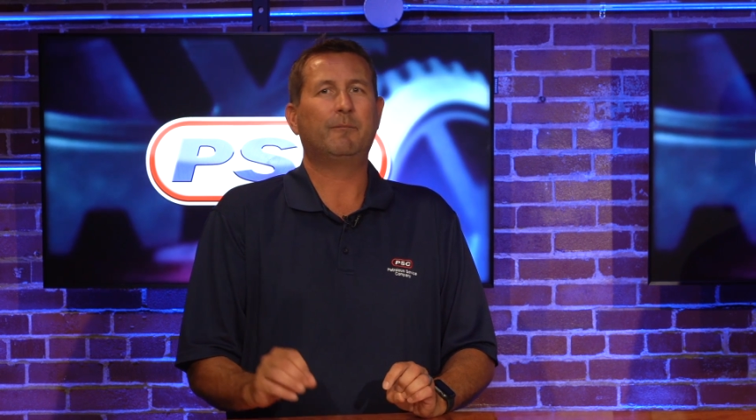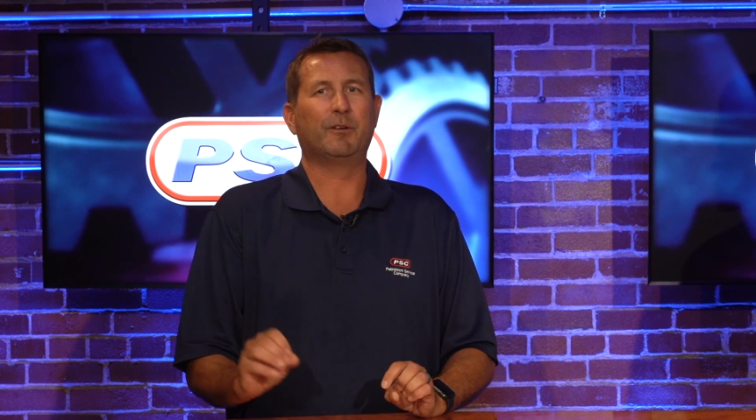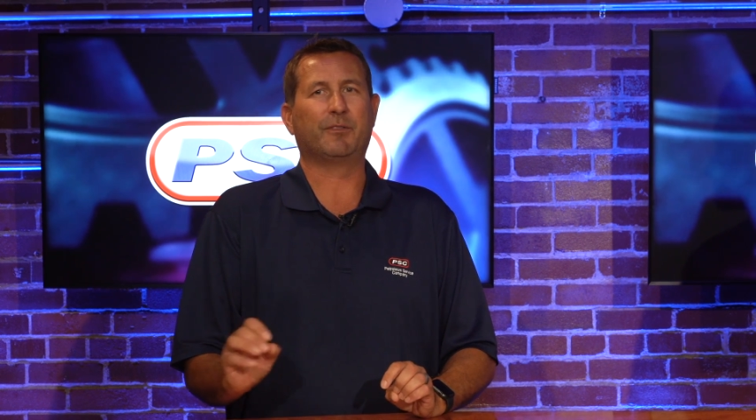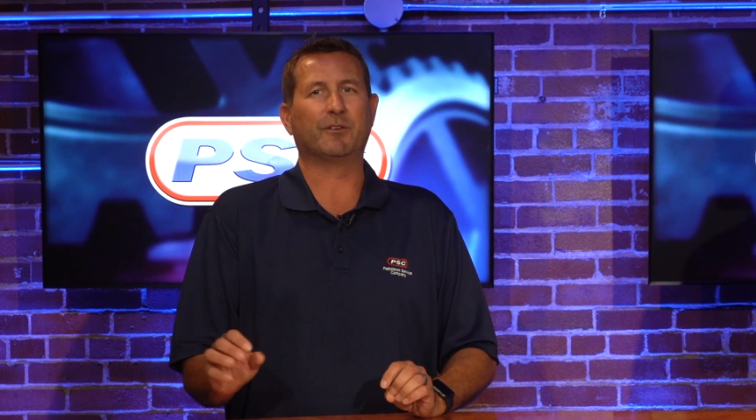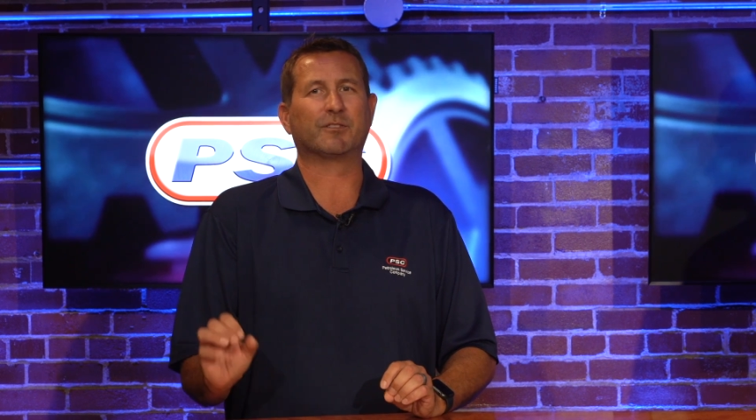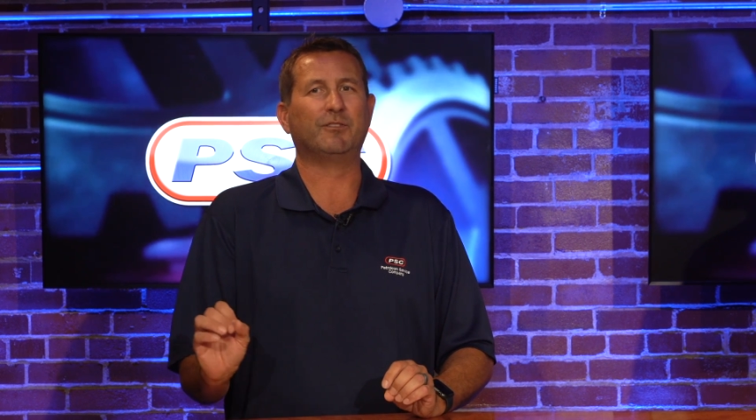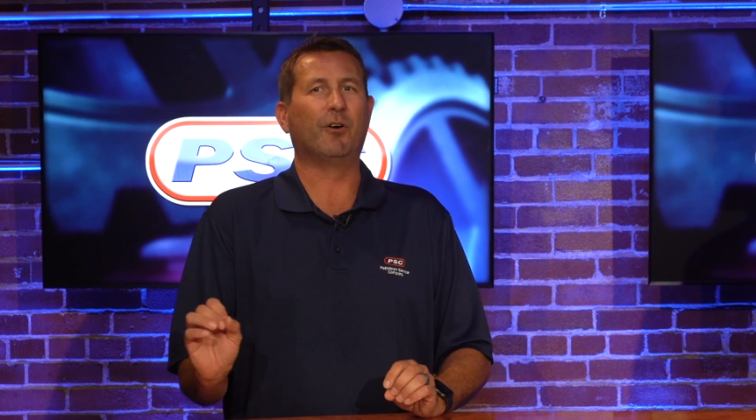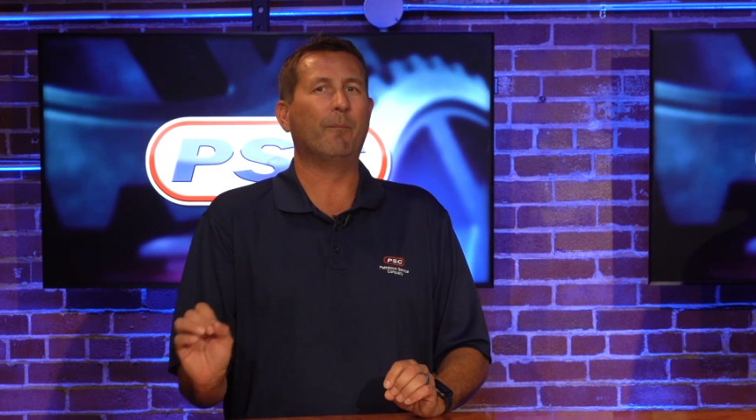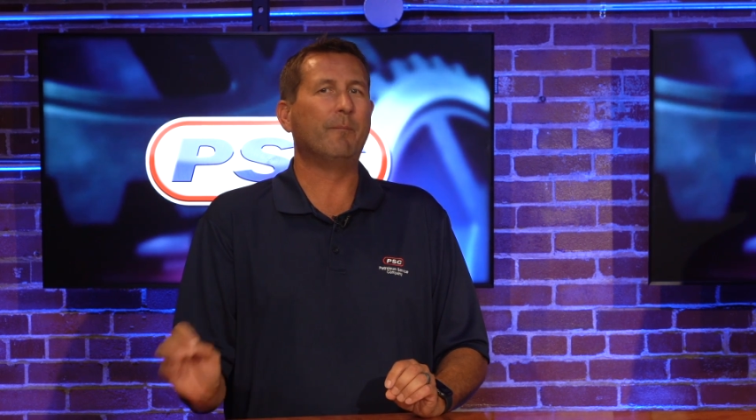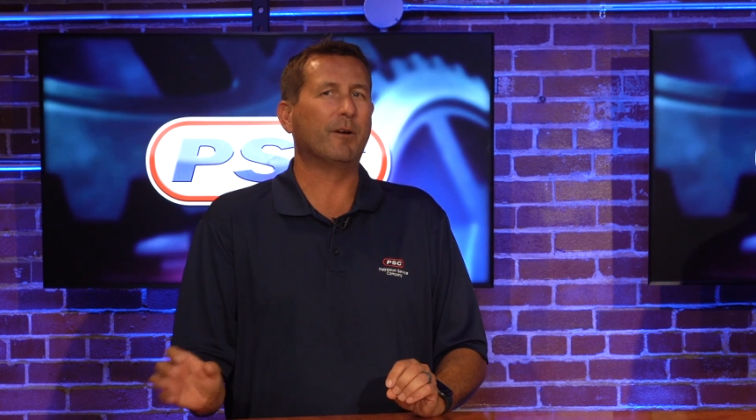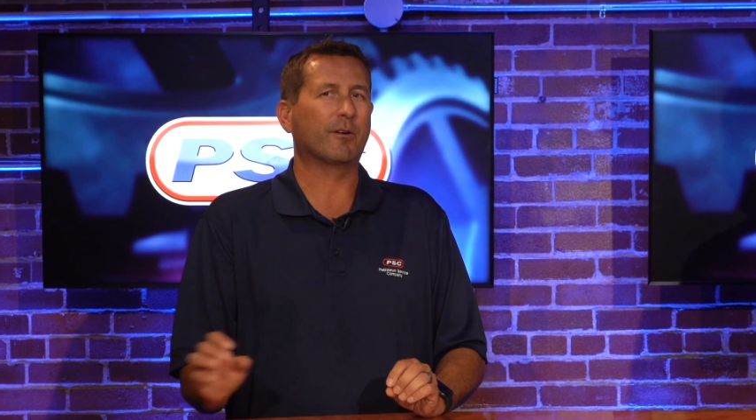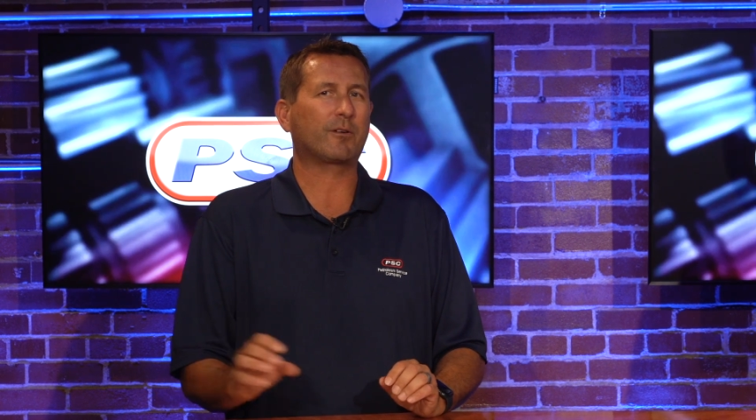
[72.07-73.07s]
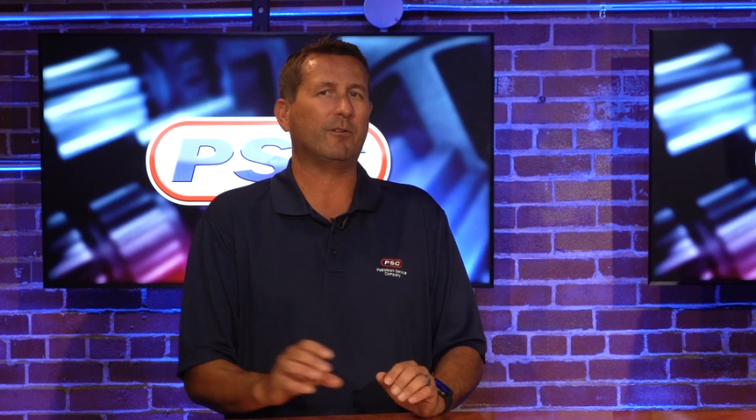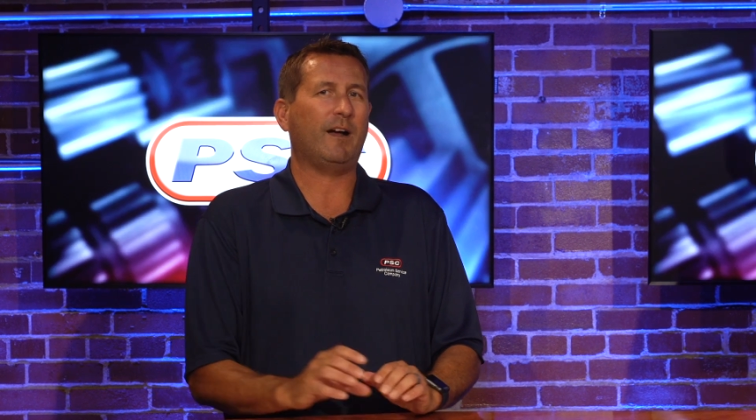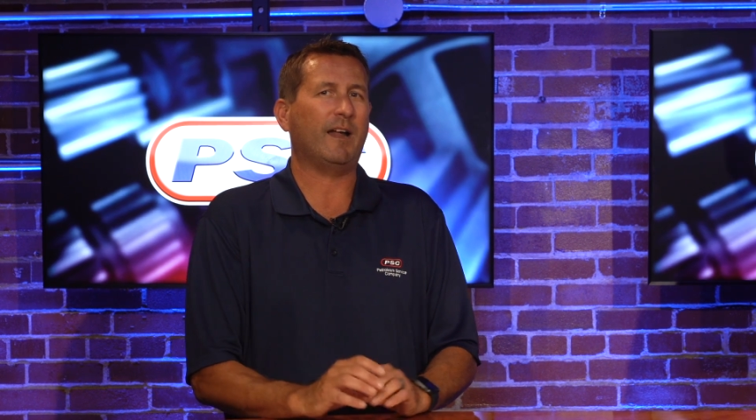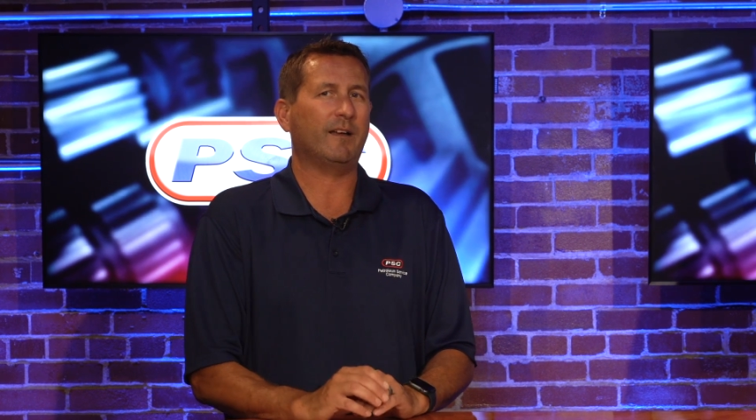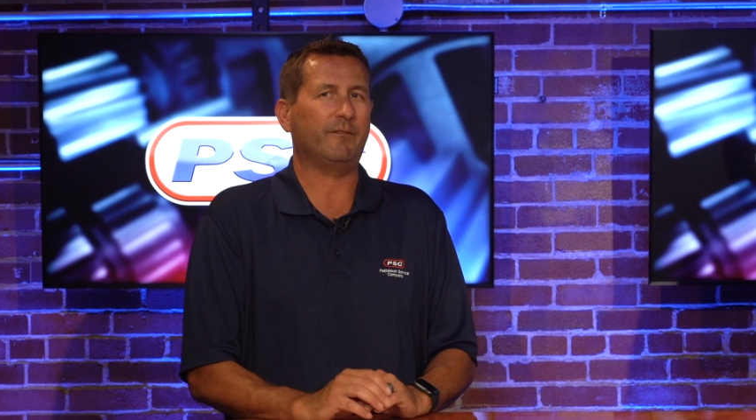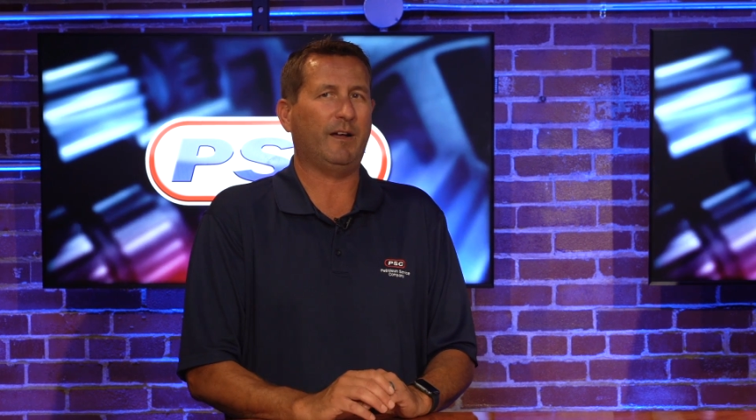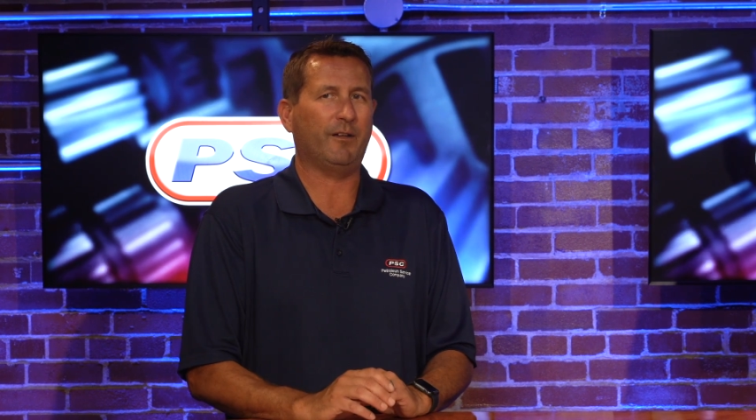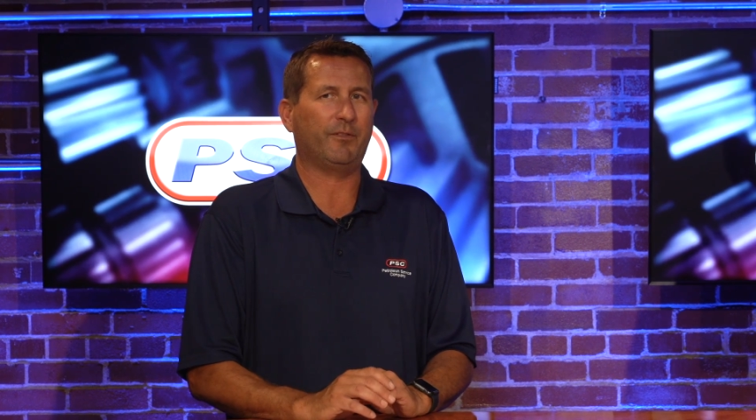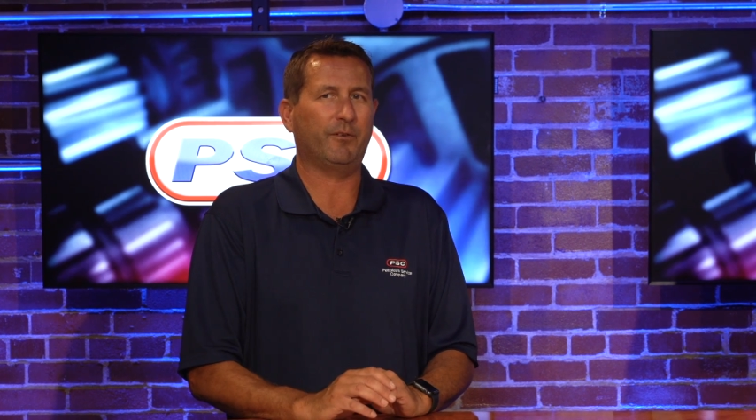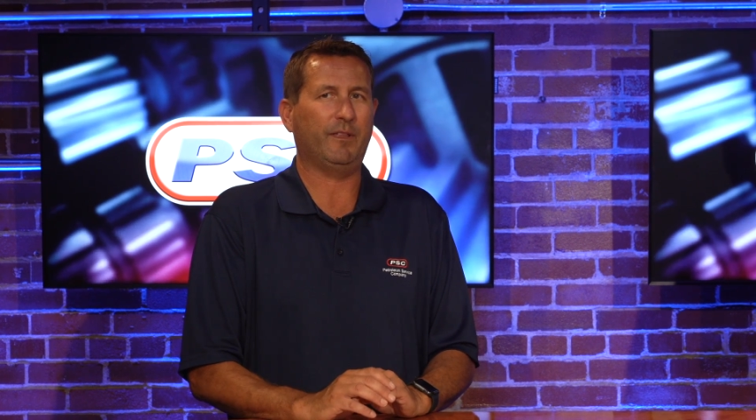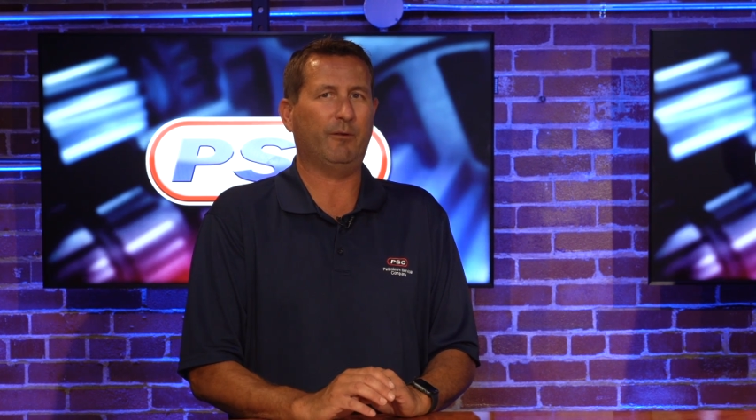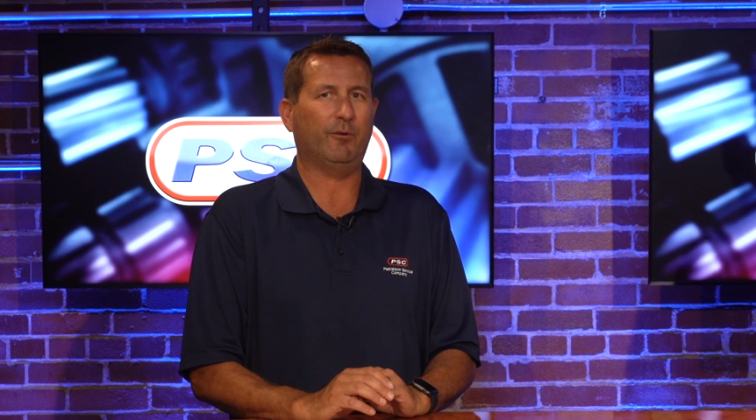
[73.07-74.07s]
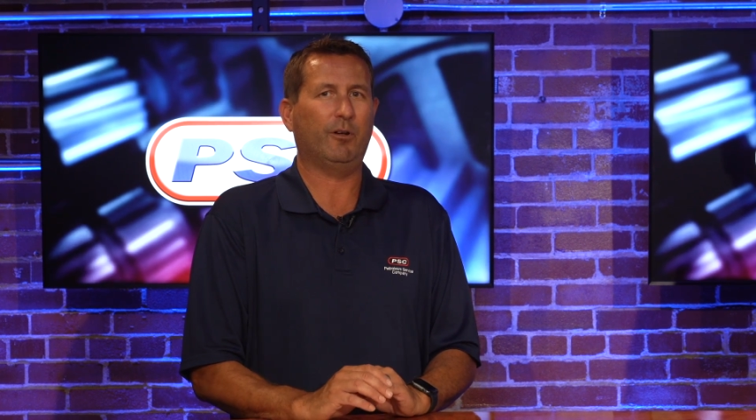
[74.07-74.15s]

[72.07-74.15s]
but there is no miracle additive out there that